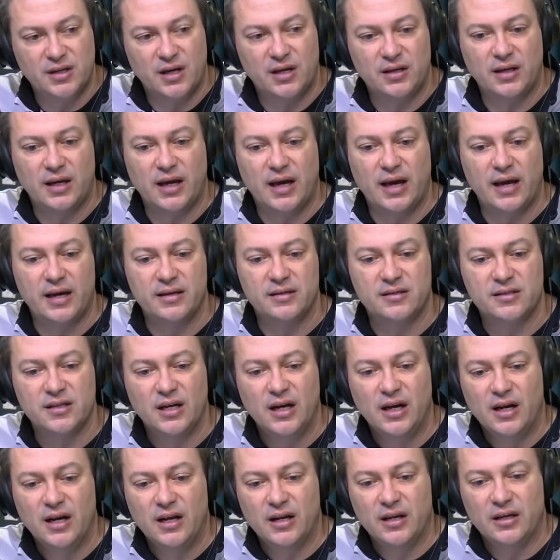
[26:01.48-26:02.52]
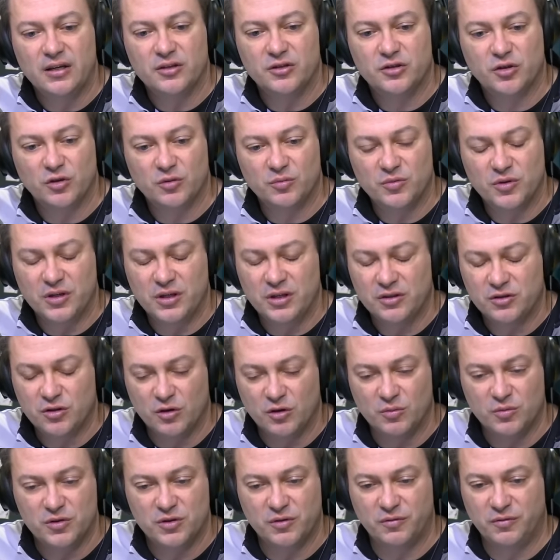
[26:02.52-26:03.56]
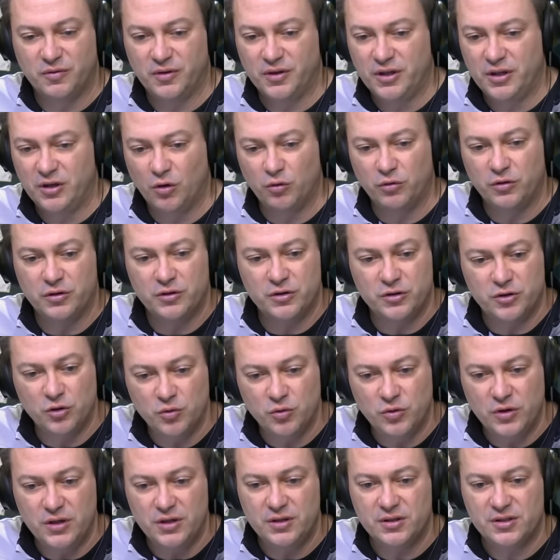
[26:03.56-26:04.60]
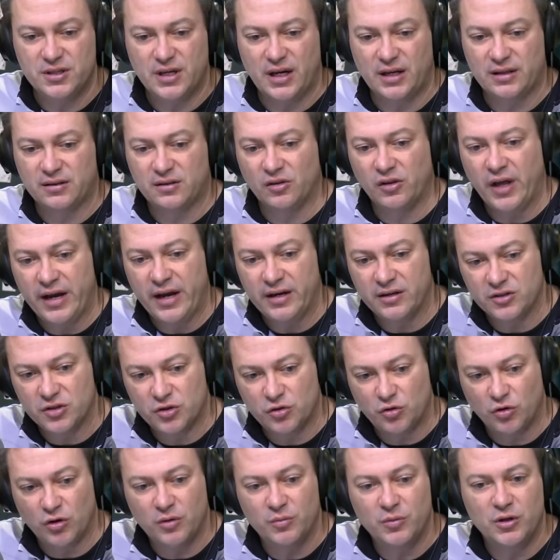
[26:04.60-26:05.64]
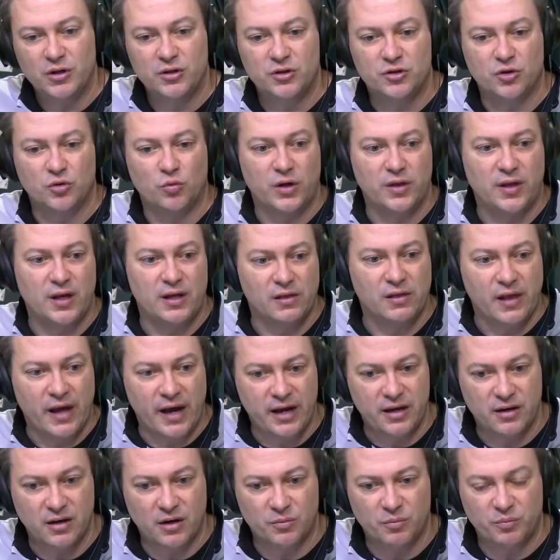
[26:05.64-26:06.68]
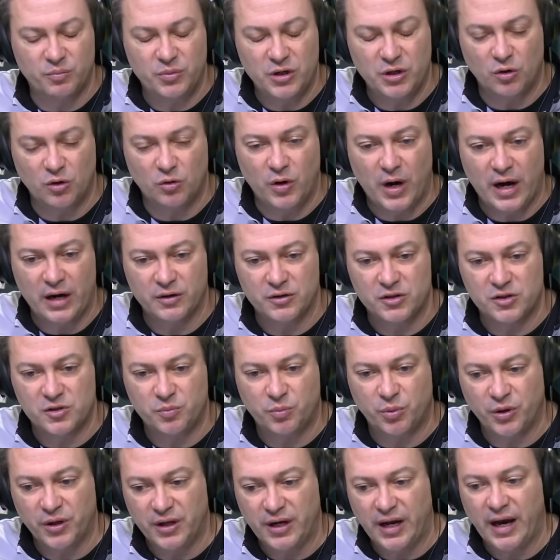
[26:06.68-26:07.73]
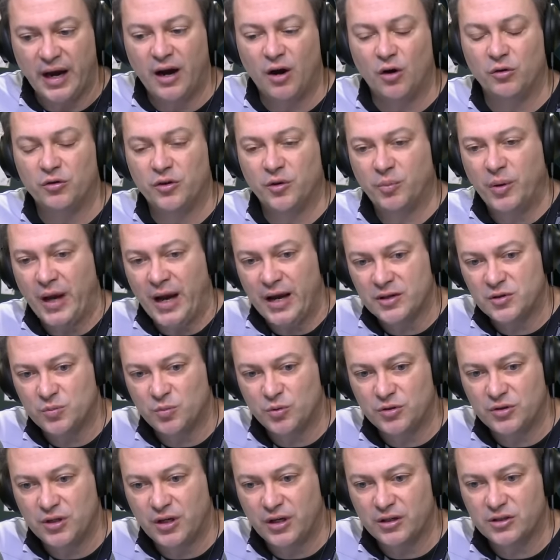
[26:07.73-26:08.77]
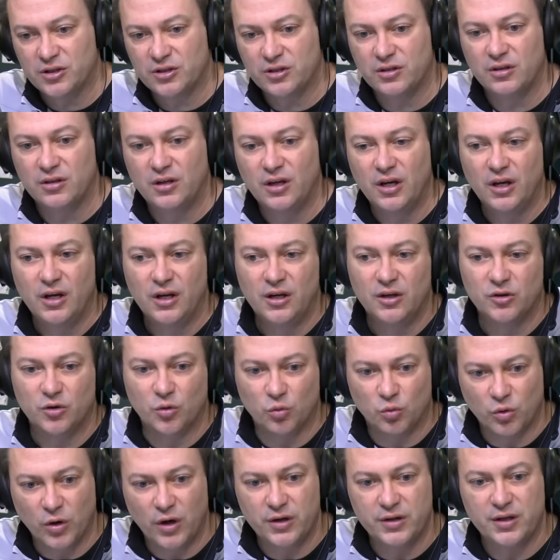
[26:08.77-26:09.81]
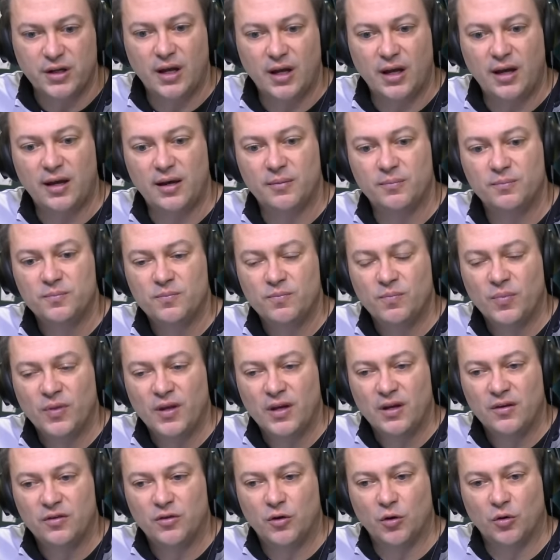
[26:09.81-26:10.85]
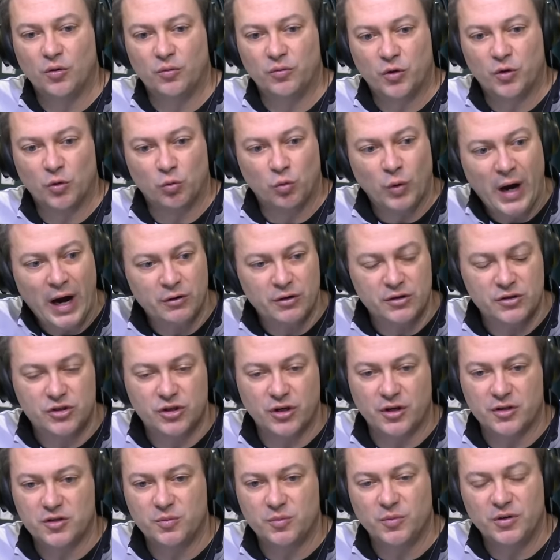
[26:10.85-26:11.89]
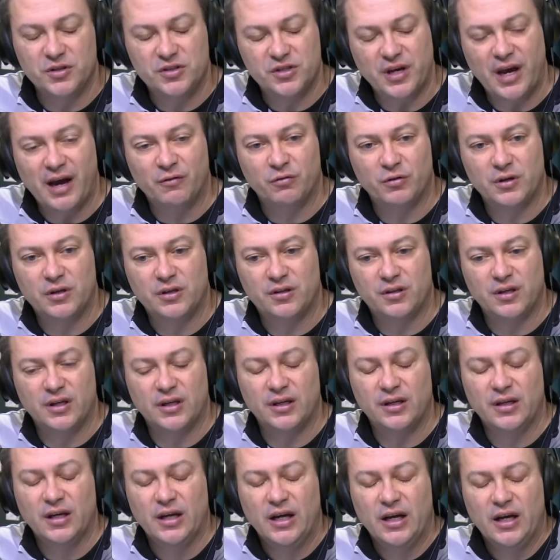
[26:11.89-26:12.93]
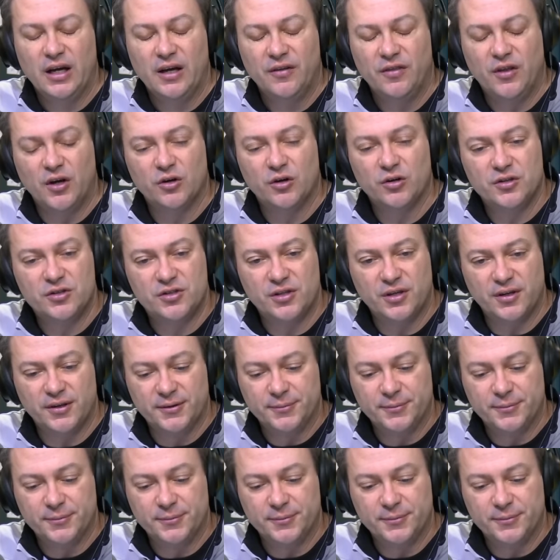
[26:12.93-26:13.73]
on guys in terms of the, you know, the duties at the line of scrimmage or when they line up, you know, split out, the pass protection, the run game, the route adjustments, everything. There is